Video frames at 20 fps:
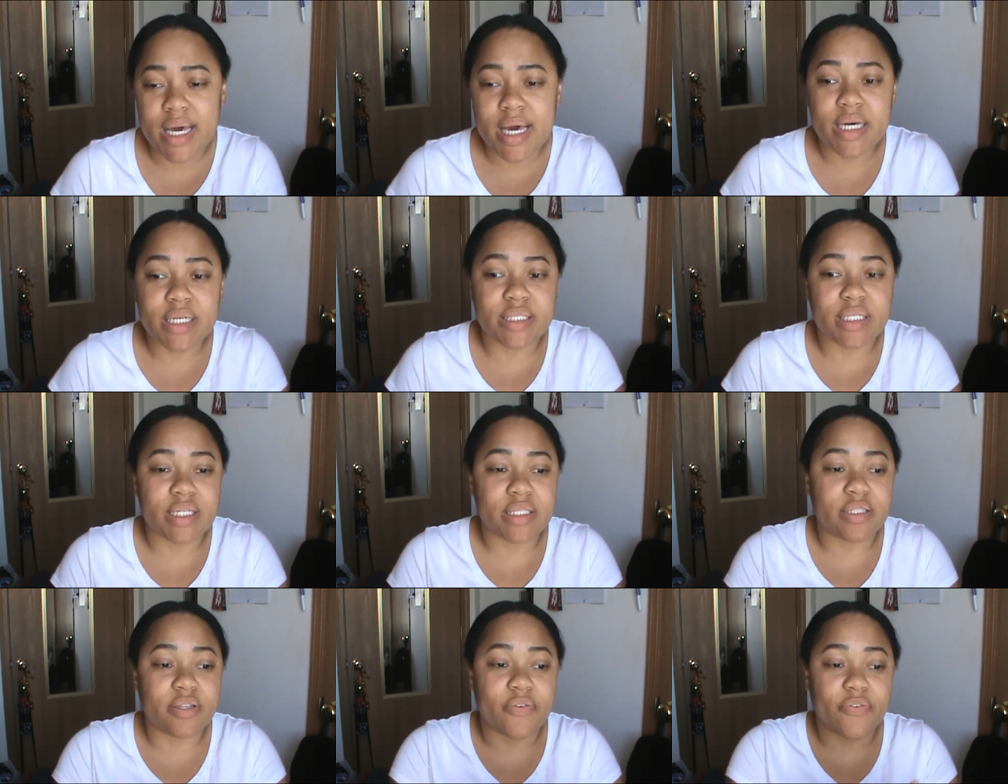
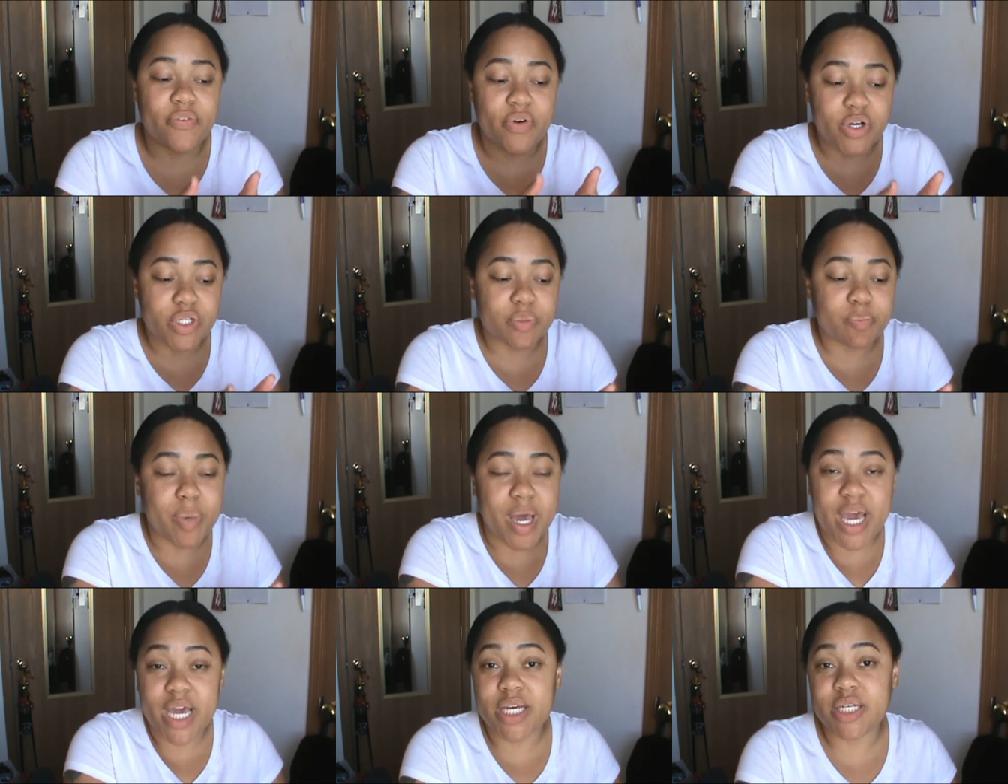since the first
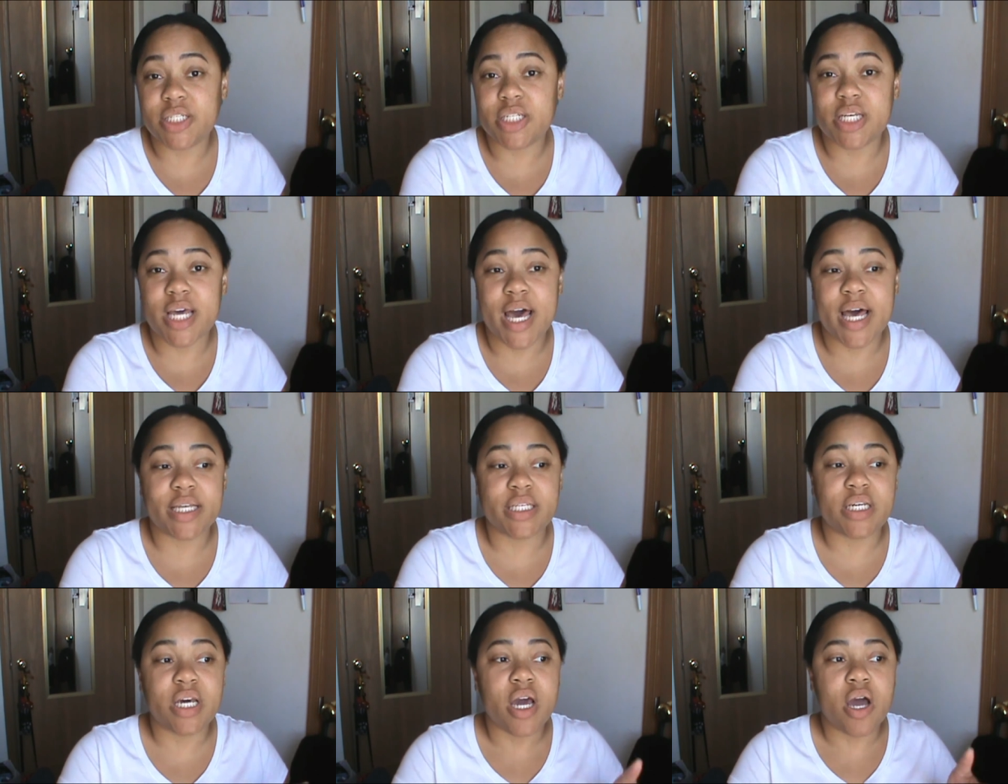page
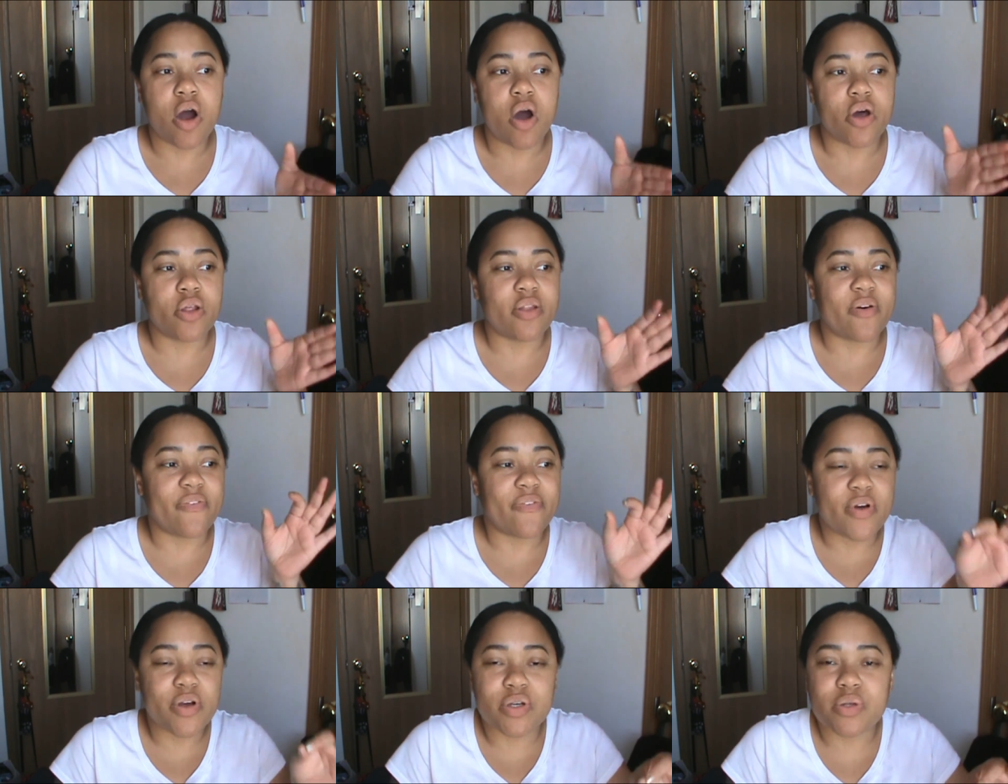that, or in the
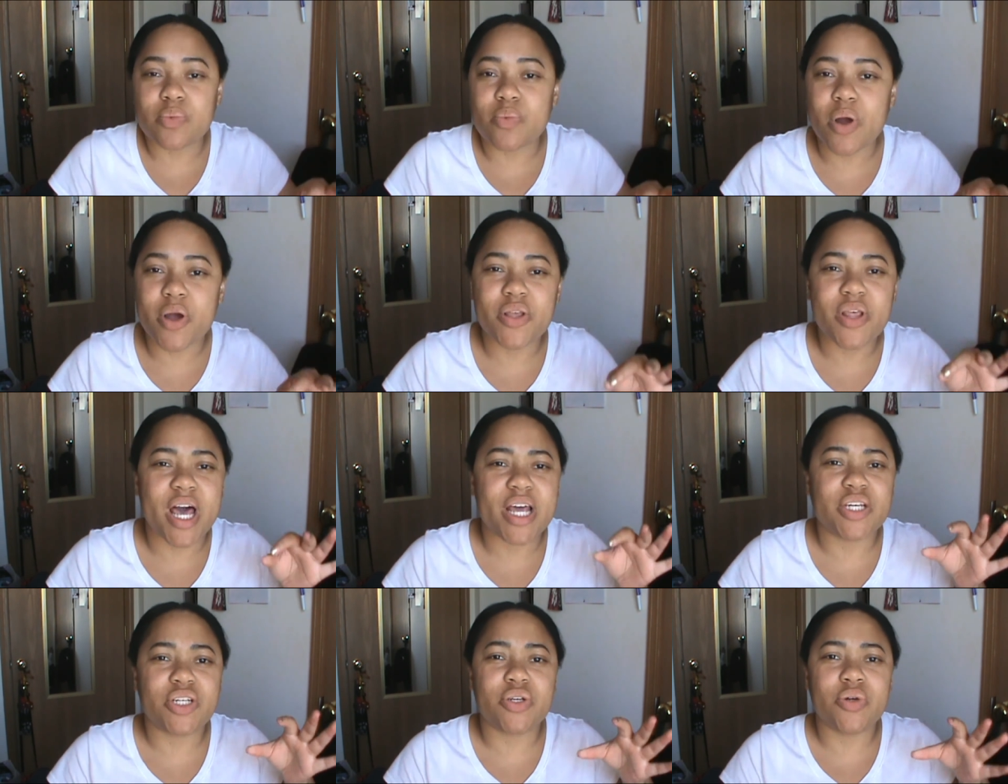first word
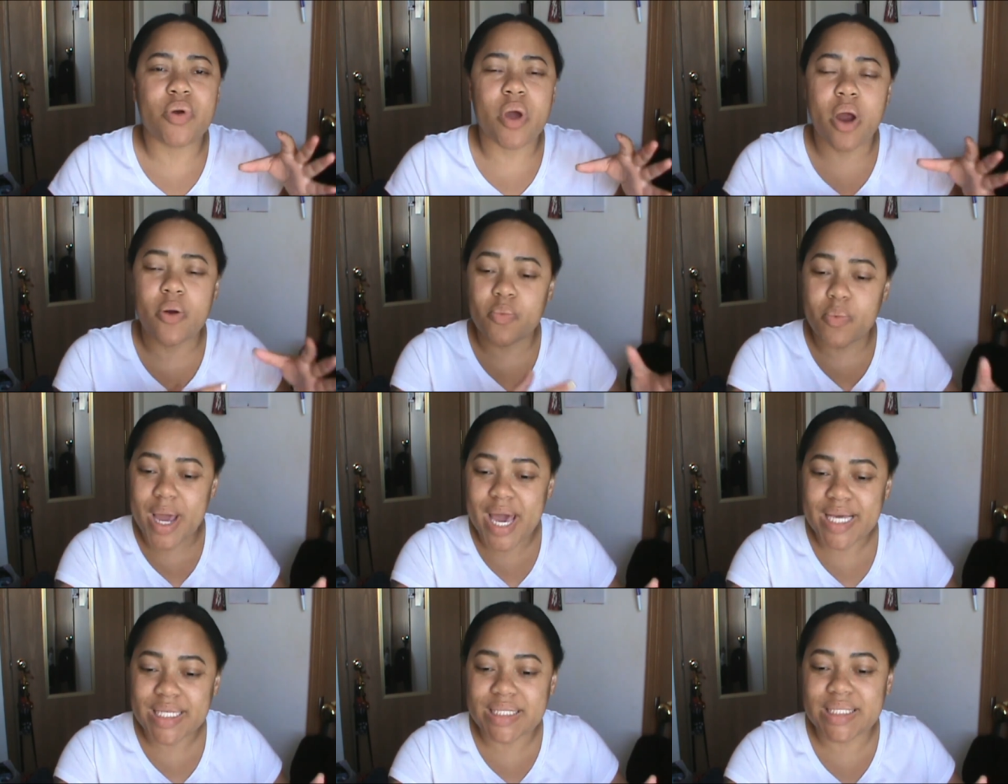that you
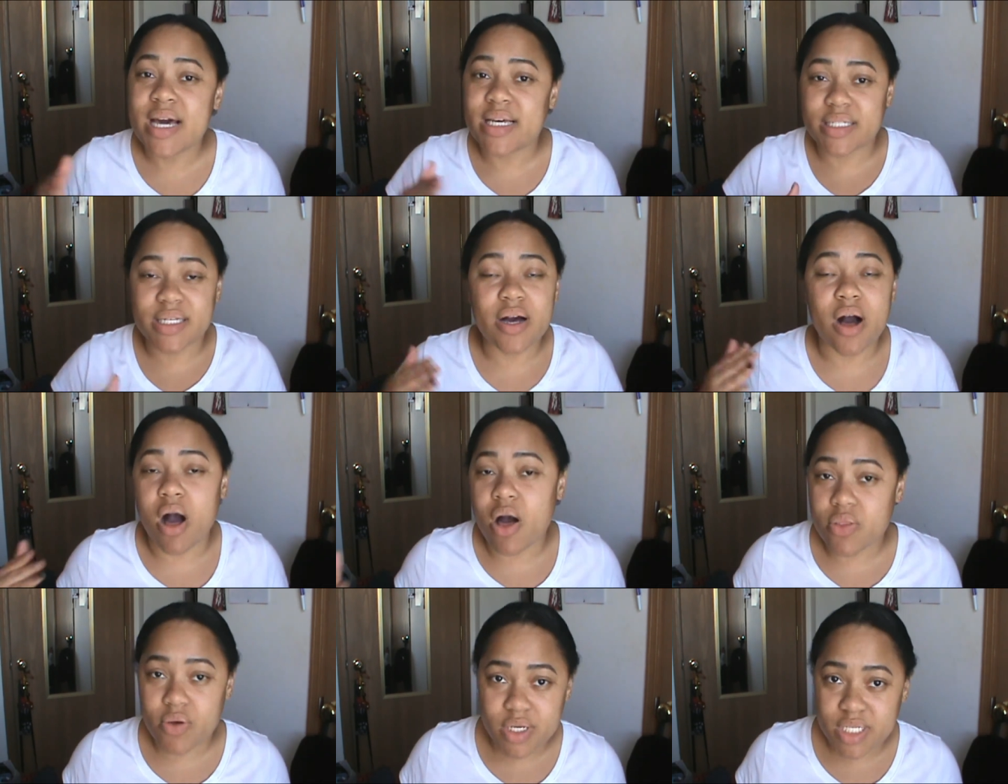read till
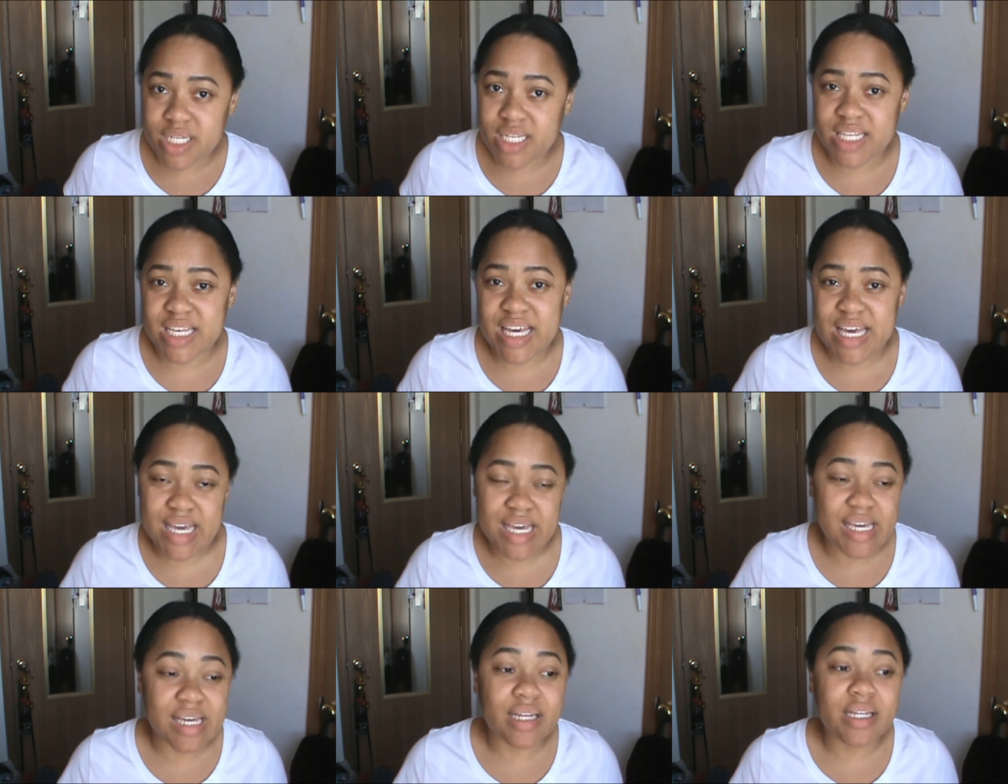all the way to the
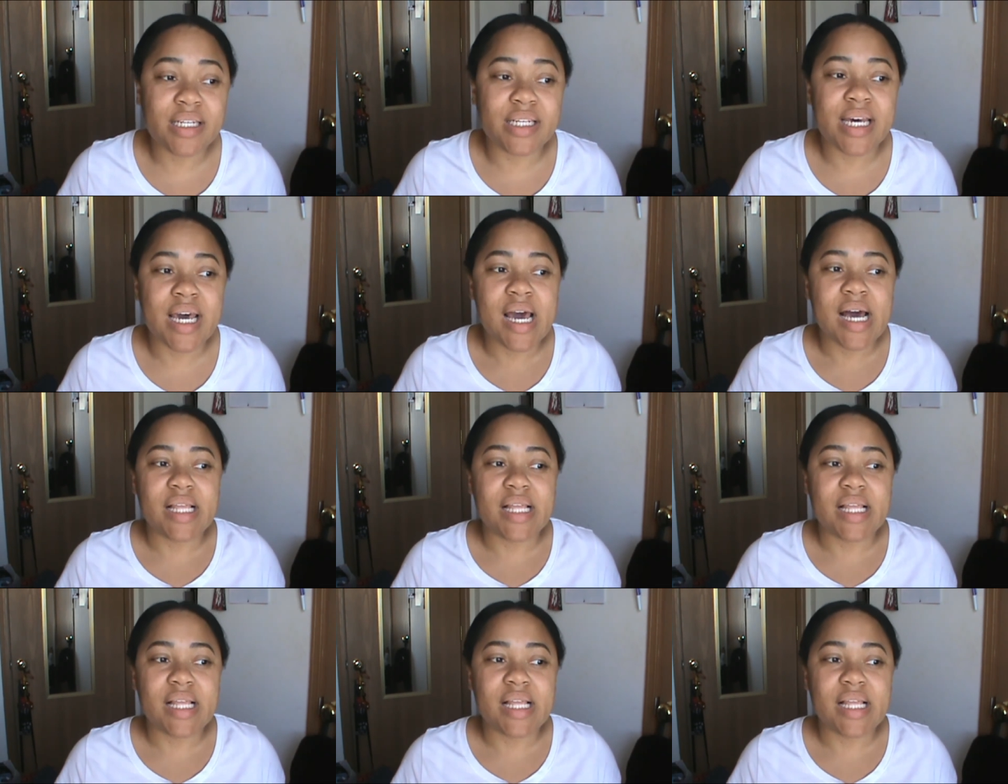end,